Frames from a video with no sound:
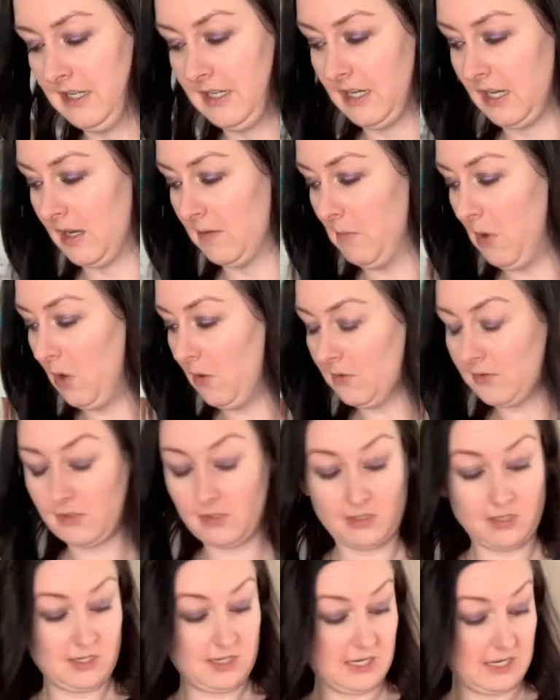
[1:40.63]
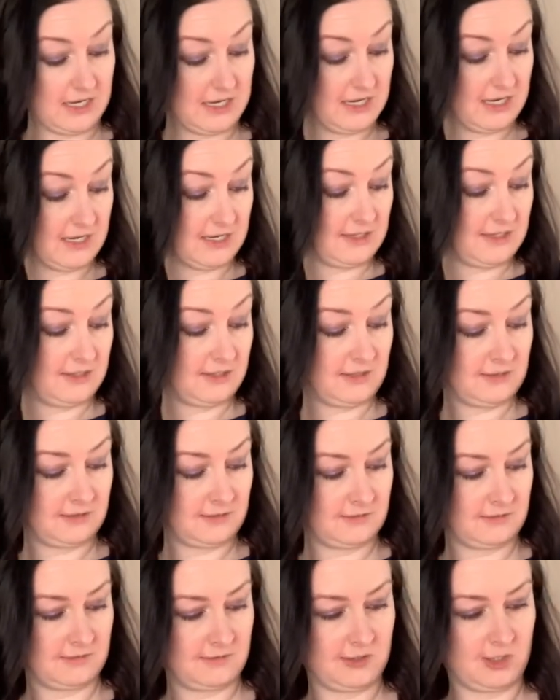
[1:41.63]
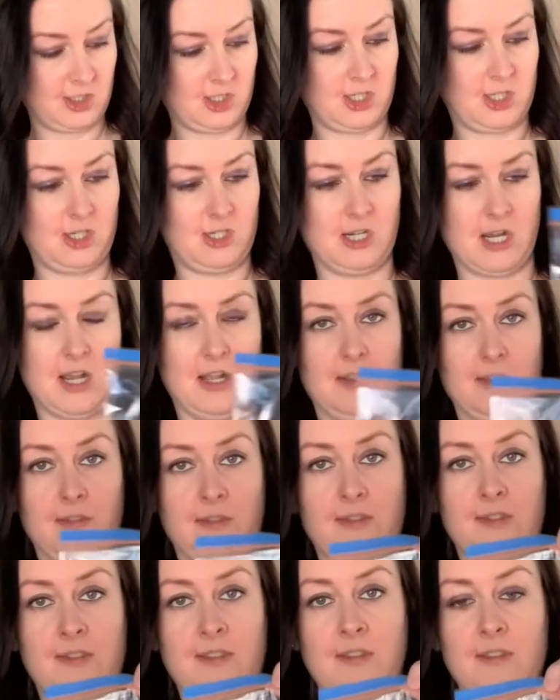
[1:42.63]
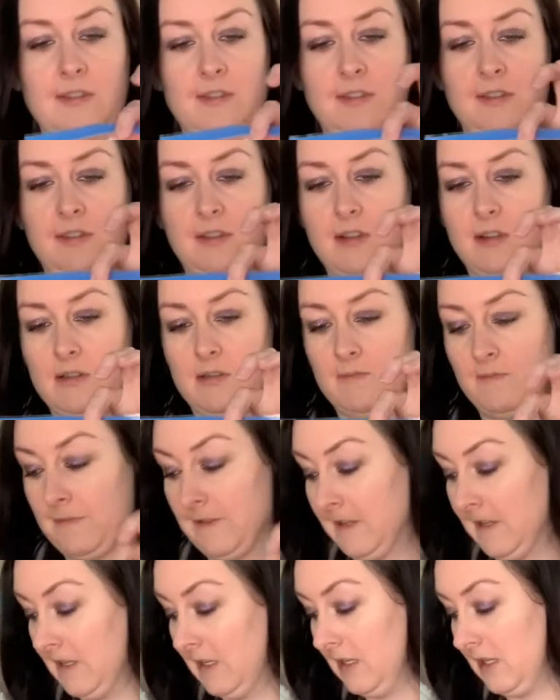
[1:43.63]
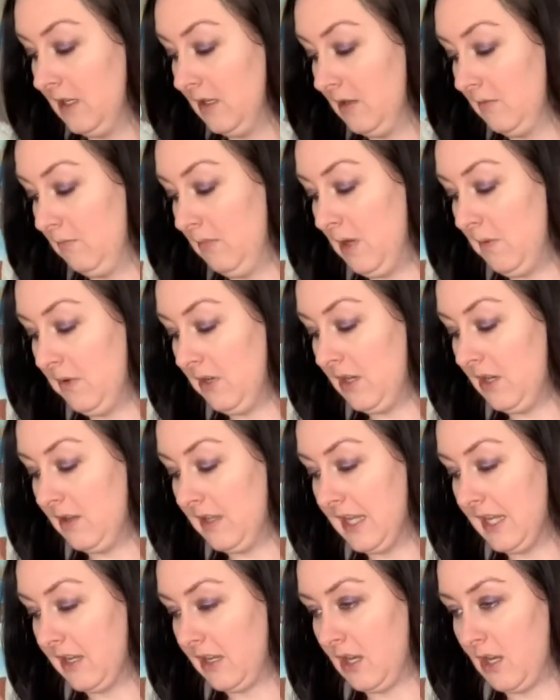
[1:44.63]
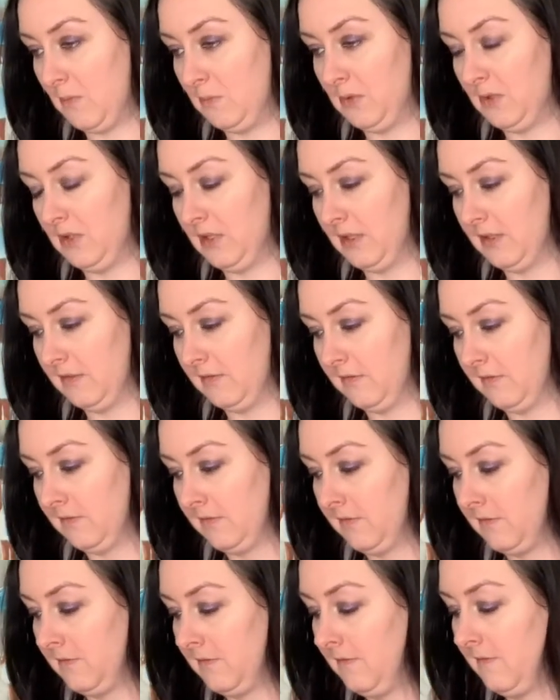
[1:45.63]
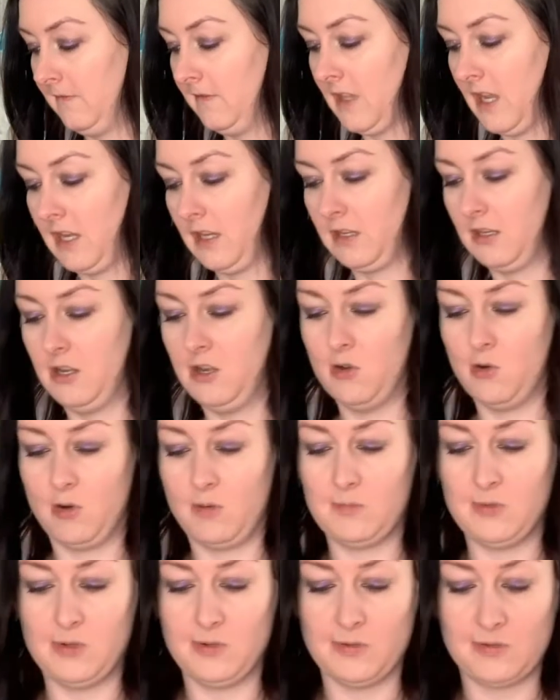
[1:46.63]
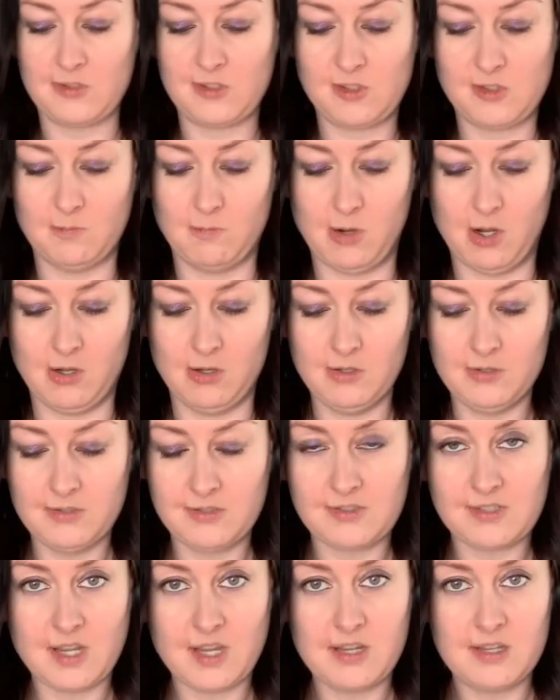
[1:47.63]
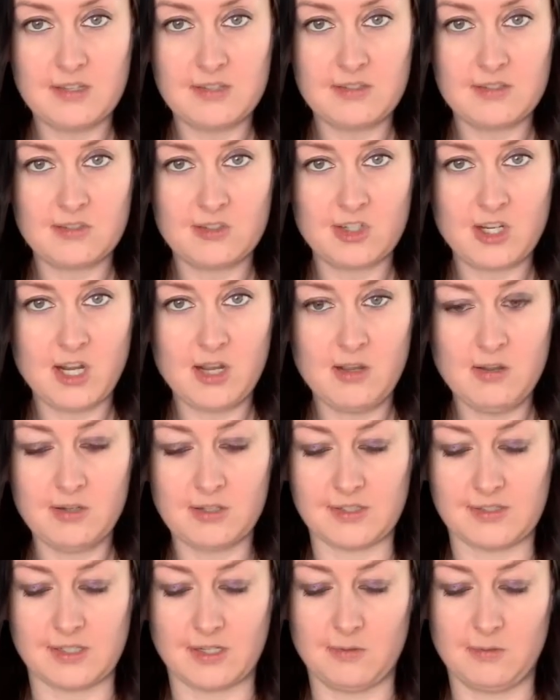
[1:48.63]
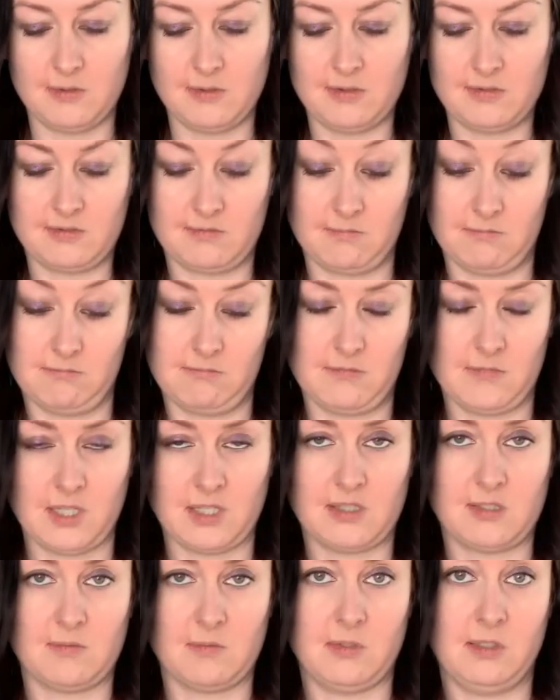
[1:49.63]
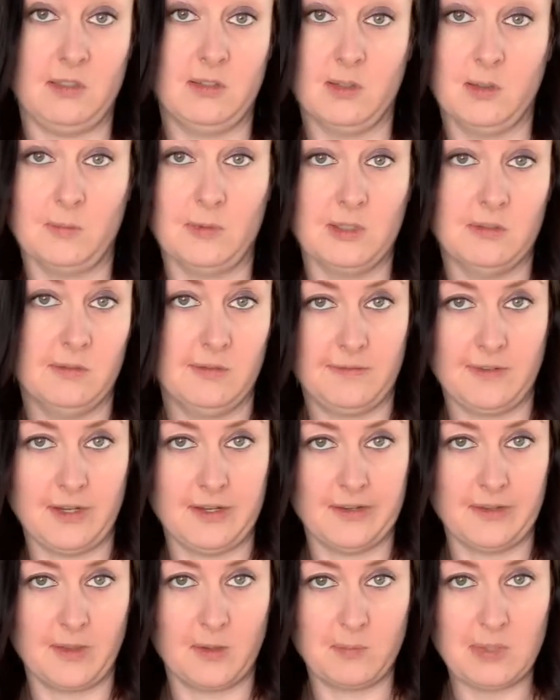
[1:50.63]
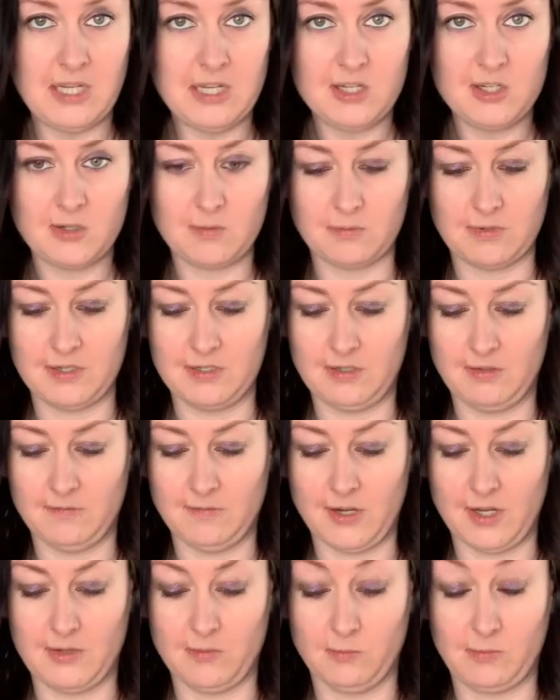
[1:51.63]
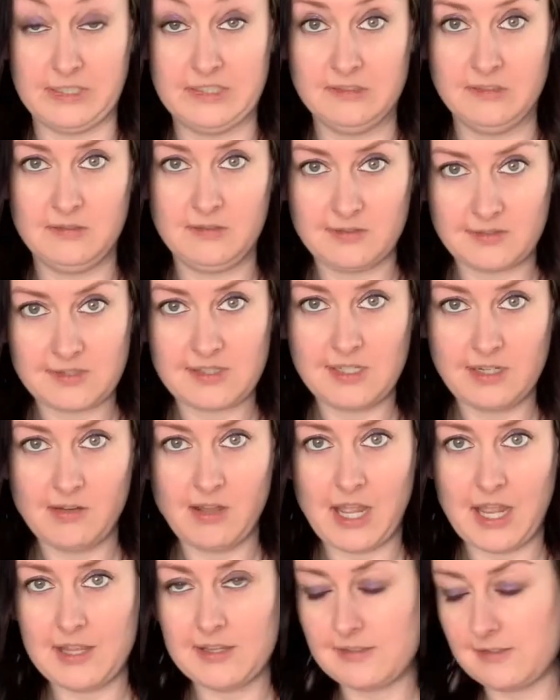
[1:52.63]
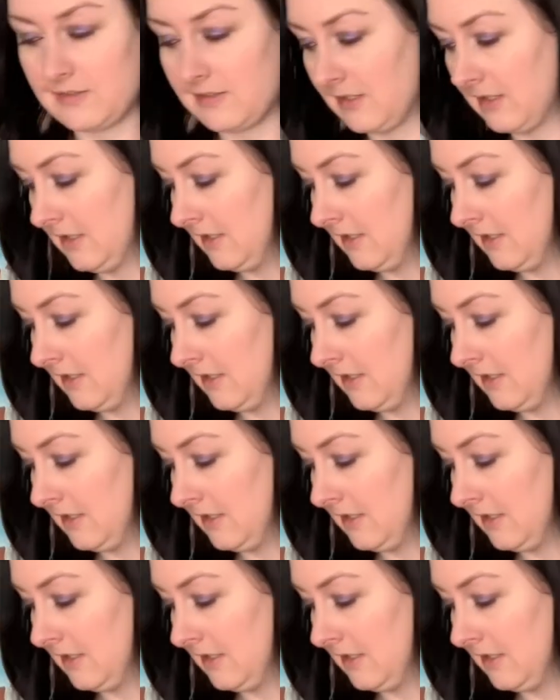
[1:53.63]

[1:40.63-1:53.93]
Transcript: I'm also gonna add shells. So maybe I'll add a couple of like normal small size shell because I. That's what you normally would find on the beach when you find real sea glass.